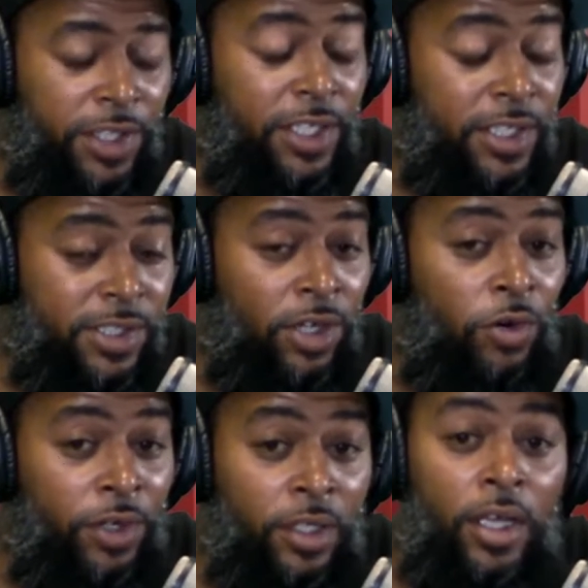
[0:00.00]
gets
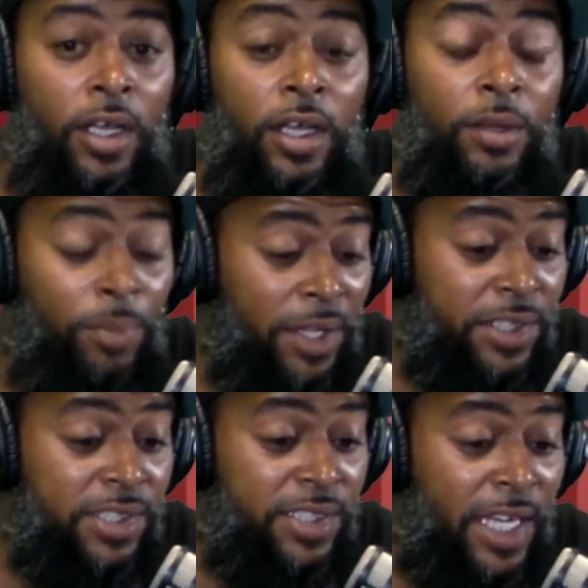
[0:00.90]
going. By
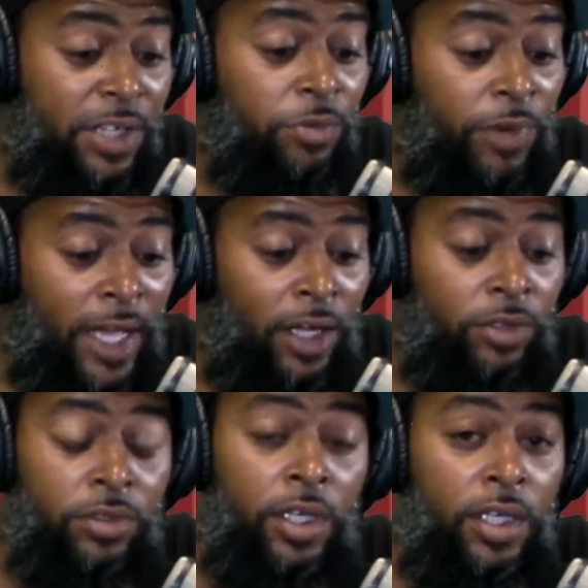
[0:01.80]
the second
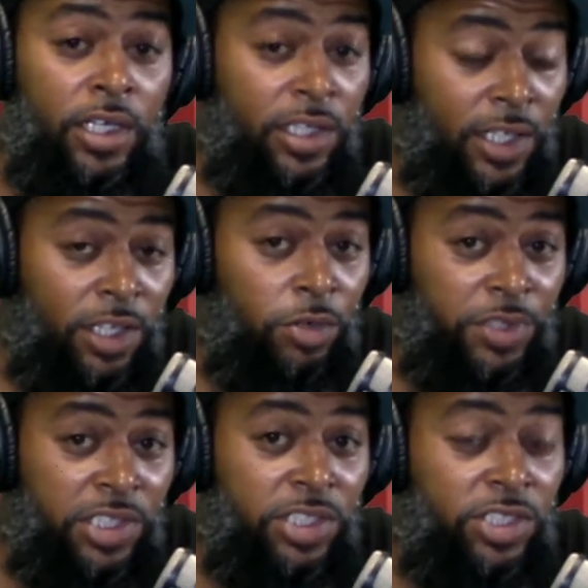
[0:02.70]
round, Canelo
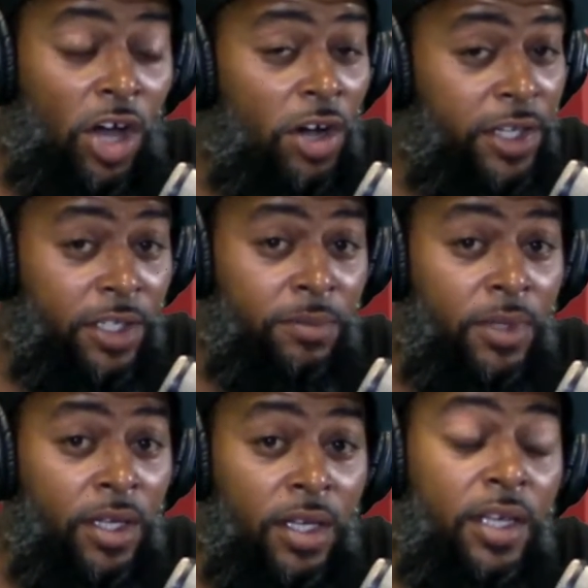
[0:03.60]
was stalking him,
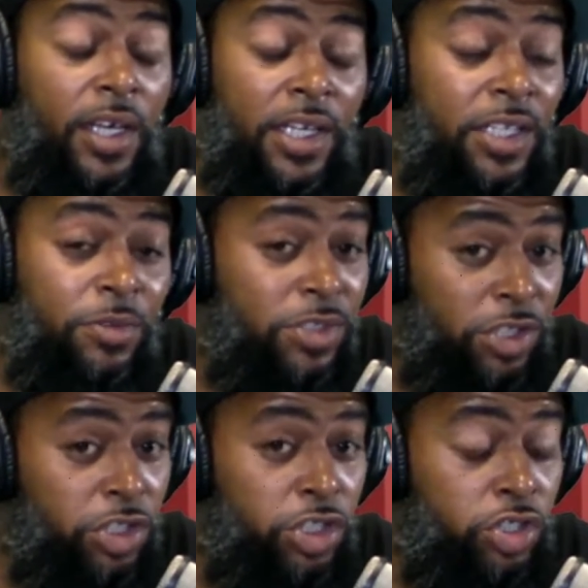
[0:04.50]
and he was
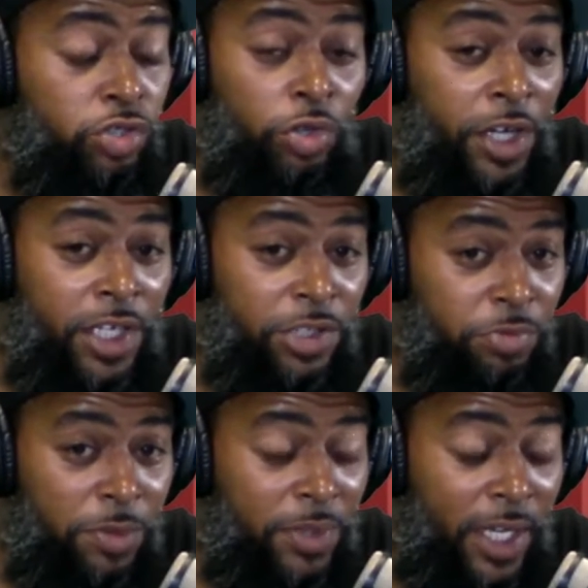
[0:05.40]
destroying his
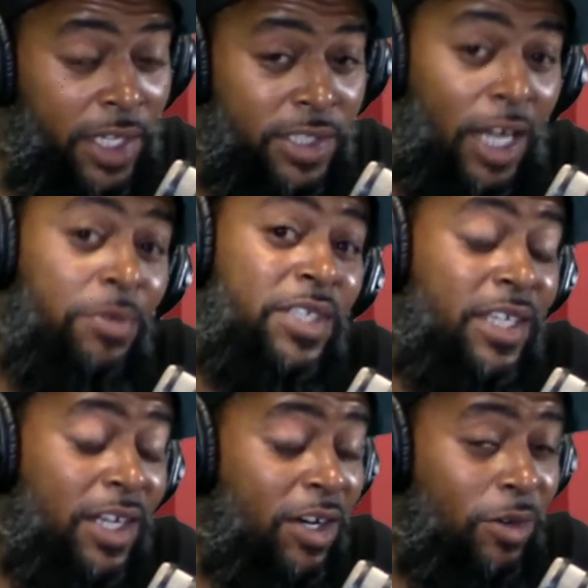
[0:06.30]
rib cage. I was
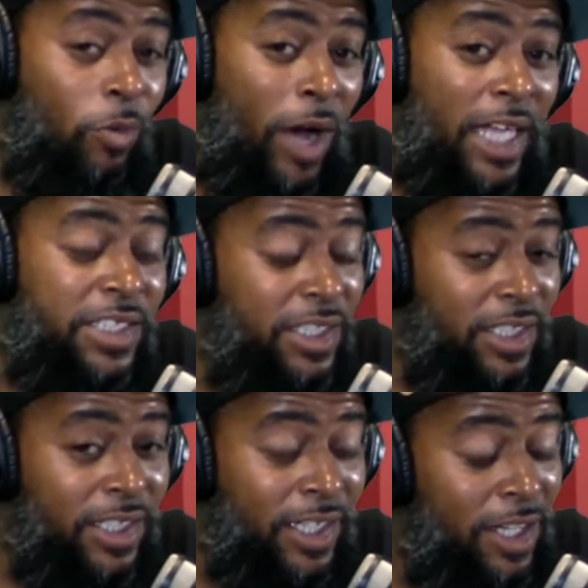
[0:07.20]
getting hurt watching
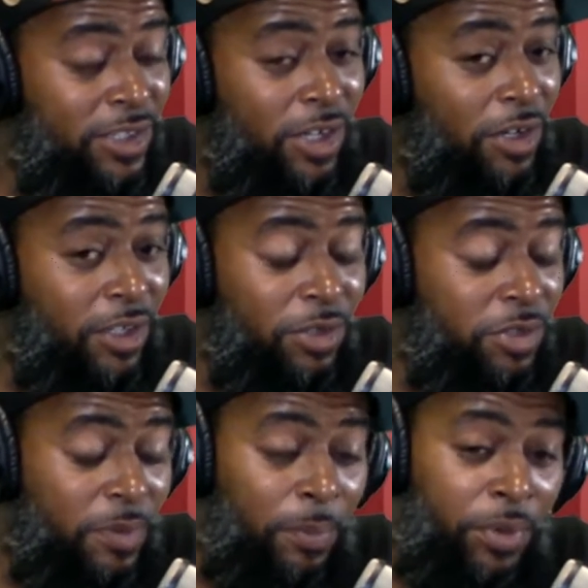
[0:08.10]
it. Like, I started to
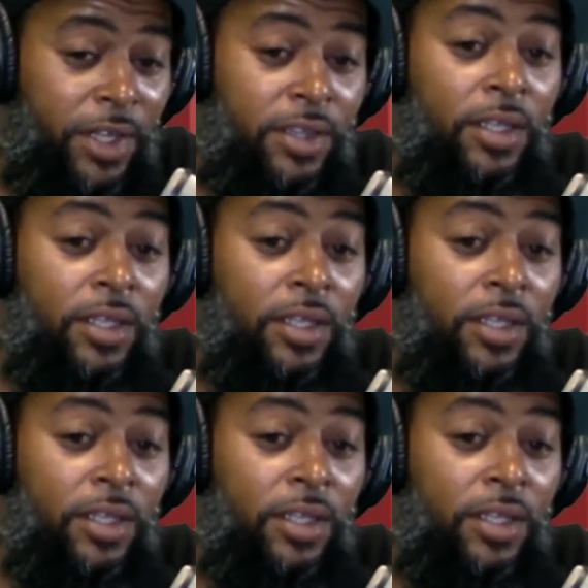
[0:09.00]
lose my breath.